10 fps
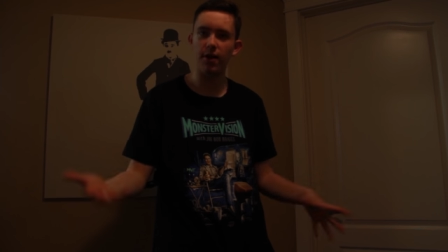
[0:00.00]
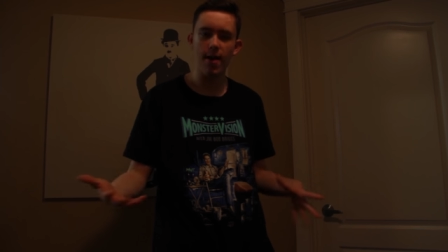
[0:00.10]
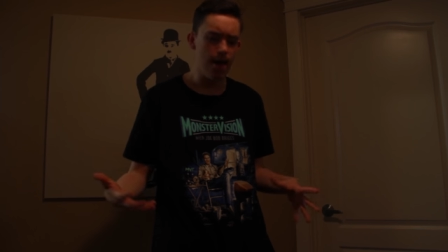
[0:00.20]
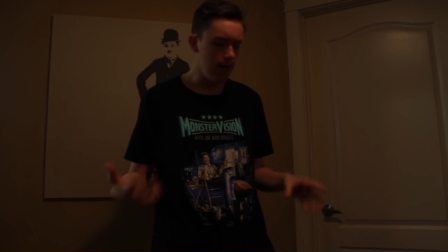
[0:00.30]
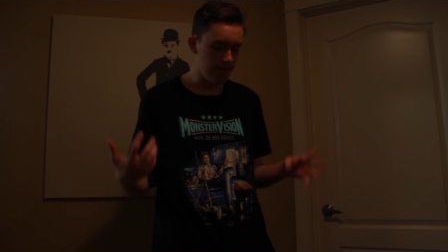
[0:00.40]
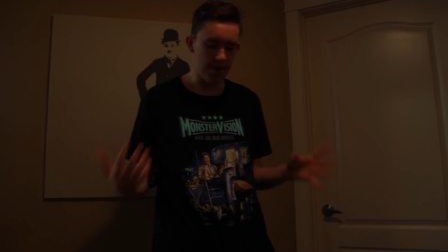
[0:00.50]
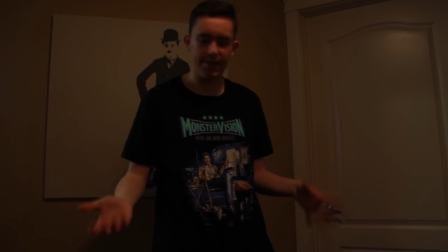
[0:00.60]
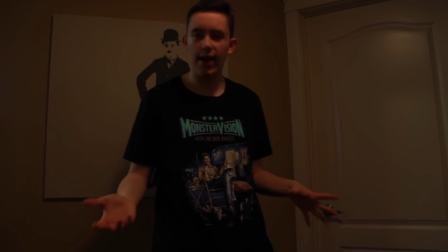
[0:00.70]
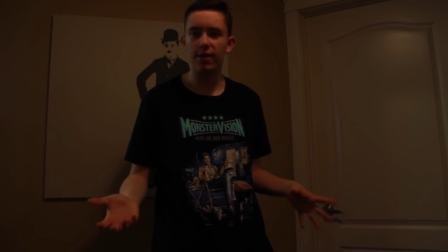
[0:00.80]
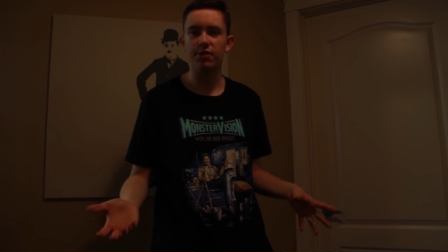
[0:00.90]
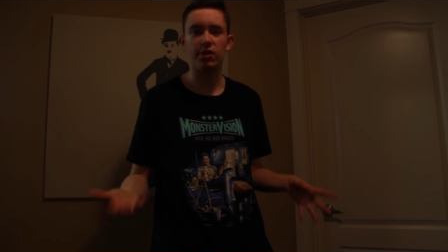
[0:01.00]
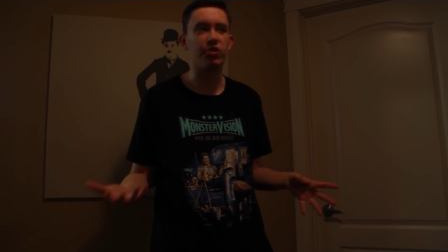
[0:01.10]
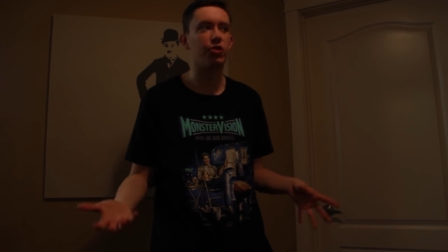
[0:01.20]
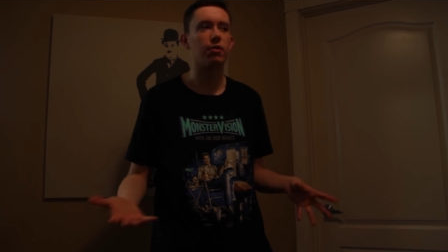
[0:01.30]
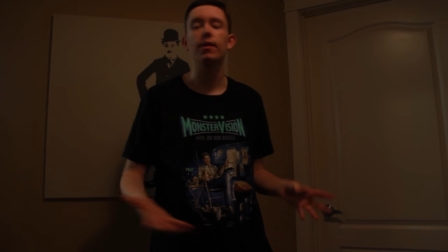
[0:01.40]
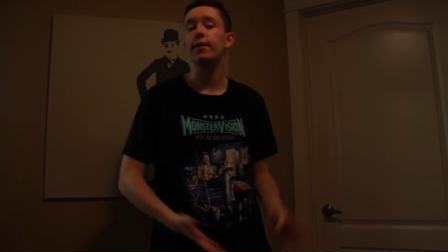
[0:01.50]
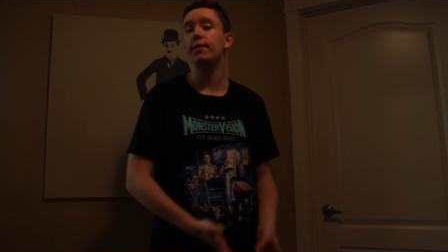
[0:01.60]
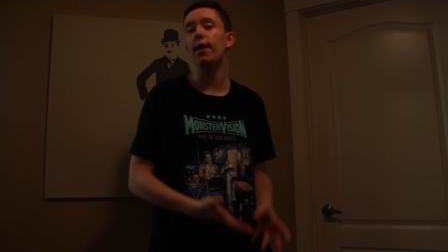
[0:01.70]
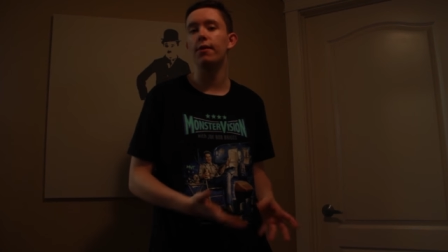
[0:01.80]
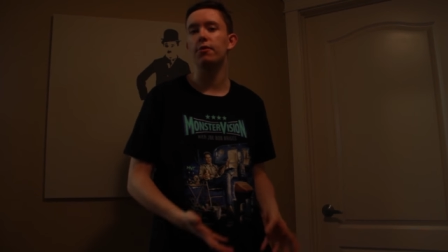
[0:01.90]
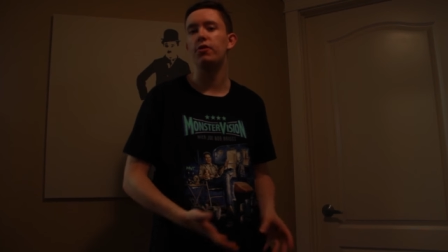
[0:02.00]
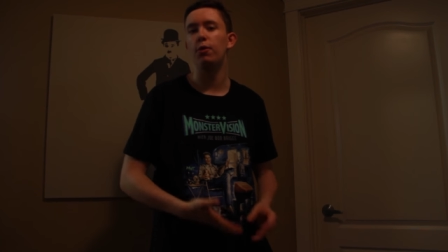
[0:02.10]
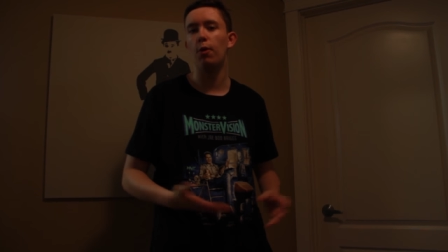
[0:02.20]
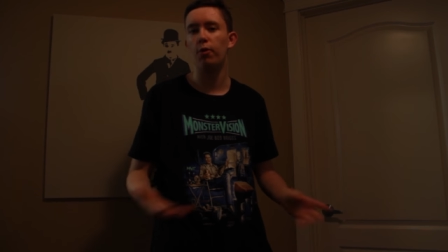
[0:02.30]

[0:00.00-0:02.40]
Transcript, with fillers: a fantastic shirt like the other two